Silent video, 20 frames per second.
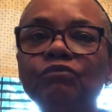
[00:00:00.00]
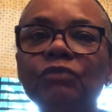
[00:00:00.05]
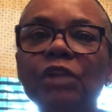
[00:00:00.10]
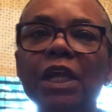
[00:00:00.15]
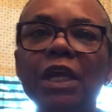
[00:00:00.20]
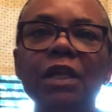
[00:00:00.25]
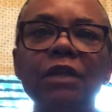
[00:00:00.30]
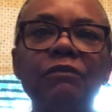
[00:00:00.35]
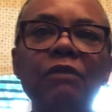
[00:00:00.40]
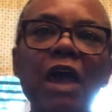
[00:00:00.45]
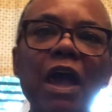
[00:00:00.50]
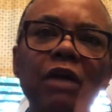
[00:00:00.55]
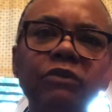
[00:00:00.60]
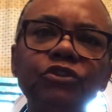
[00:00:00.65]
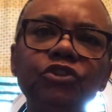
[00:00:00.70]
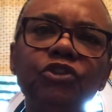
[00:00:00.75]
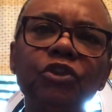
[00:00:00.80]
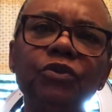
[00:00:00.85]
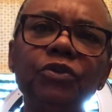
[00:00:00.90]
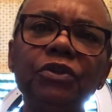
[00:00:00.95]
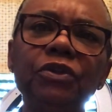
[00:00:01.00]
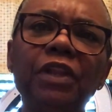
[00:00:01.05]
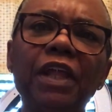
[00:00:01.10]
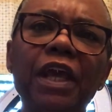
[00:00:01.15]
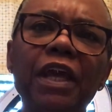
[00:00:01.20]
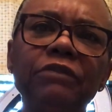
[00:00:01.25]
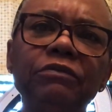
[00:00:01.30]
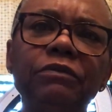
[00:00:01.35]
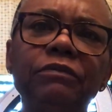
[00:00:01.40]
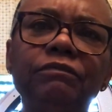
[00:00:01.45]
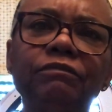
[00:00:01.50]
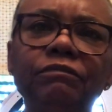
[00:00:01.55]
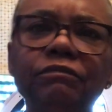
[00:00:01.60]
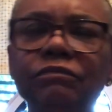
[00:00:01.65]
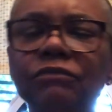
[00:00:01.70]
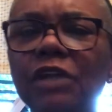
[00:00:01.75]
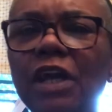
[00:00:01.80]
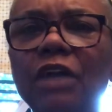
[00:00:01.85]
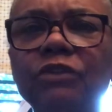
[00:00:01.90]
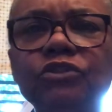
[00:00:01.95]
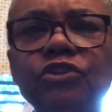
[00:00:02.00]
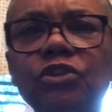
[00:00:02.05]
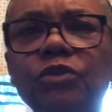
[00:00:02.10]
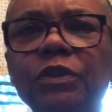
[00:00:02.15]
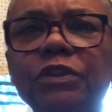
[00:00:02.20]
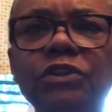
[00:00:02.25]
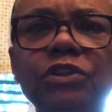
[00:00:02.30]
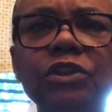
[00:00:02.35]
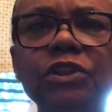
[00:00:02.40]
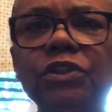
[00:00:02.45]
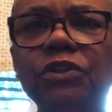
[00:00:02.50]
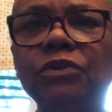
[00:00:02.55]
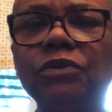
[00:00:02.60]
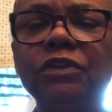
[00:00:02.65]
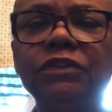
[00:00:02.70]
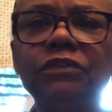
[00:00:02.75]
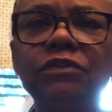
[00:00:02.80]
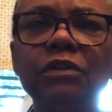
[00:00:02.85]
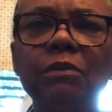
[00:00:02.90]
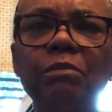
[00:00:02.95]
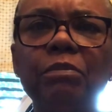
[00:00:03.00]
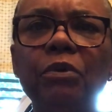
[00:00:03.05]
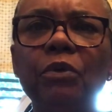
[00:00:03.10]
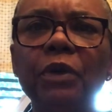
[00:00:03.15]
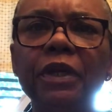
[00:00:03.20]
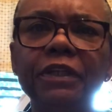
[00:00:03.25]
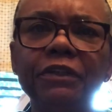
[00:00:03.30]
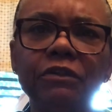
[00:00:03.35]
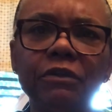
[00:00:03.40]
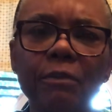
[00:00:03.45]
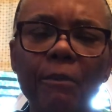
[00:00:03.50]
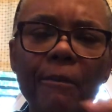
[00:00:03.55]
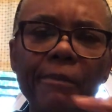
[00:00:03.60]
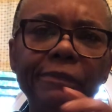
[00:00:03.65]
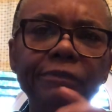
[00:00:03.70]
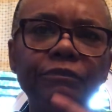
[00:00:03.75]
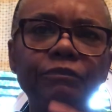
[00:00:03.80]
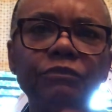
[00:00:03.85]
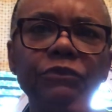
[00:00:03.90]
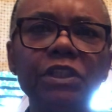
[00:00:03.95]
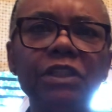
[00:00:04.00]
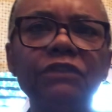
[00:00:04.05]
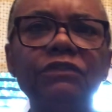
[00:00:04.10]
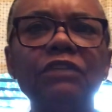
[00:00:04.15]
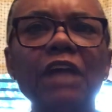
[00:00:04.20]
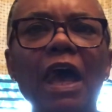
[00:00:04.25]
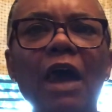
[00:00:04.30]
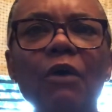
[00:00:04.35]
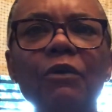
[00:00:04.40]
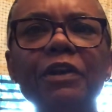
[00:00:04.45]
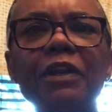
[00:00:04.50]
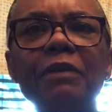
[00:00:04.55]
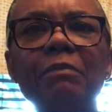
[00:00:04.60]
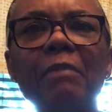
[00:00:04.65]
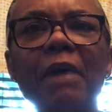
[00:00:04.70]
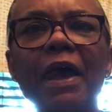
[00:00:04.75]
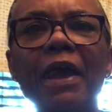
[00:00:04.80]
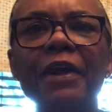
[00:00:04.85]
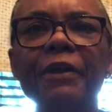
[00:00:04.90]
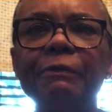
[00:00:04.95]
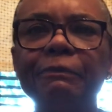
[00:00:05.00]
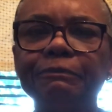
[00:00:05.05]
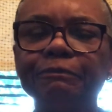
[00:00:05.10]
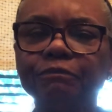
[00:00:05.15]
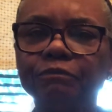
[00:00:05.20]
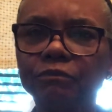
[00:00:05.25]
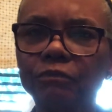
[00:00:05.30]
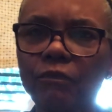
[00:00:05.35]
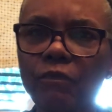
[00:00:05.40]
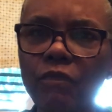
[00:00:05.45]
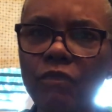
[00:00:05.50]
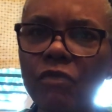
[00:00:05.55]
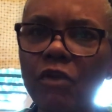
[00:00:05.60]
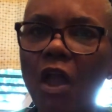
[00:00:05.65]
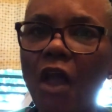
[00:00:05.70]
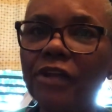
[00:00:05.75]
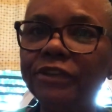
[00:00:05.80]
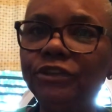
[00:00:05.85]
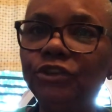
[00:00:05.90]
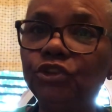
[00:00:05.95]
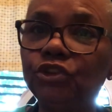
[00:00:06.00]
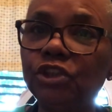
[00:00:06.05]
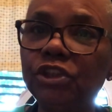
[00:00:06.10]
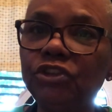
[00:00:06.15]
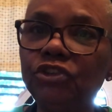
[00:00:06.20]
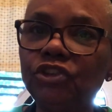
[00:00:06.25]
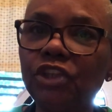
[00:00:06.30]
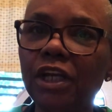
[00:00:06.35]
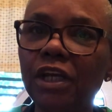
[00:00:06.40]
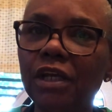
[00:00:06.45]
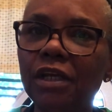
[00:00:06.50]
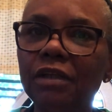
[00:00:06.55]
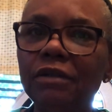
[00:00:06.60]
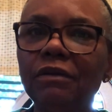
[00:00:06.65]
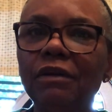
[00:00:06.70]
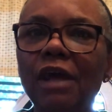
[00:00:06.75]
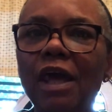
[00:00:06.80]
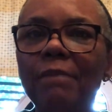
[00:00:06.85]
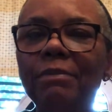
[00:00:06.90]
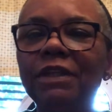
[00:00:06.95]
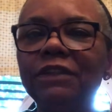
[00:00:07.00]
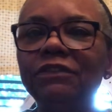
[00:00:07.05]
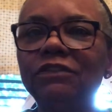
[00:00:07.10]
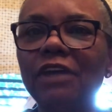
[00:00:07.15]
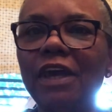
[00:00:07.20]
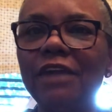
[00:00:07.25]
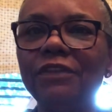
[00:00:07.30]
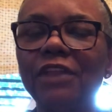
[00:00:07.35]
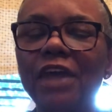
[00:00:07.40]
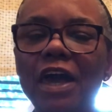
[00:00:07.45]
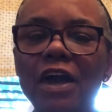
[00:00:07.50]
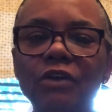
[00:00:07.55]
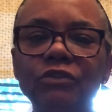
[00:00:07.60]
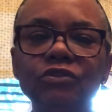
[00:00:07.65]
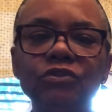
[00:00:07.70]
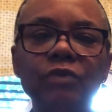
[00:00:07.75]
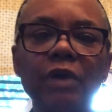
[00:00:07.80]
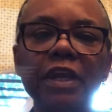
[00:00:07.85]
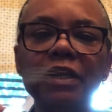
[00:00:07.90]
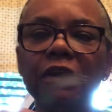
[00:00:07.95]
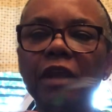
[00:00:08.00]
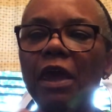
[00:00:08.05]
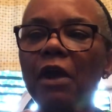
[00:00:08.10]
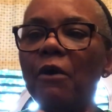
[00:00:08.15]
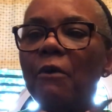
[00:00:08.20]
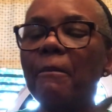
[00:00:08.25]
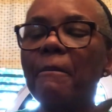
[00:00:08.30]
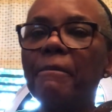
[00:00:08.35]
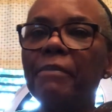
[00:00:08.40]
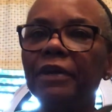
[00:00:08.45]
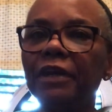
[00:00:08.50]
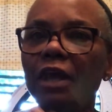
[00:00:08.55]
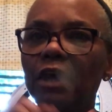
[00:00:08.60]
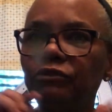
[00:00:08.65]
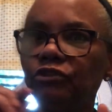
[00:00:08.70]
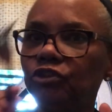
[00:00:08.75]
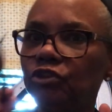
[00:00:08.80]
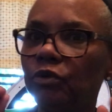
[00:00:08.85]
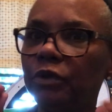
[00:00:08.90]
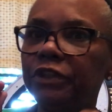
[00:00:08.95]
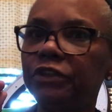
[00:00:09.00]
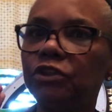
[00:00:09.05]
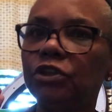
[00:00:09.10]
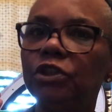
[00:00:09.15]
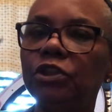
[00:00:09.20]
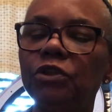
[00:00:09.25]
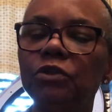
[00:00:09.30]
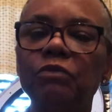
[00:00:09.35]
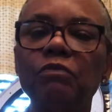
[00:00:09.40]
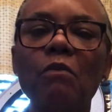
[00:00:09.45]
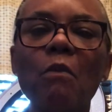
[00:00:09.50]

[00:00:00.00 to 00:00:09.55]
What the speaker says: And I'll show you that. I'll show it to you at some point. It's out in my she shed. I'm inside the house right now, but I'll show it to you.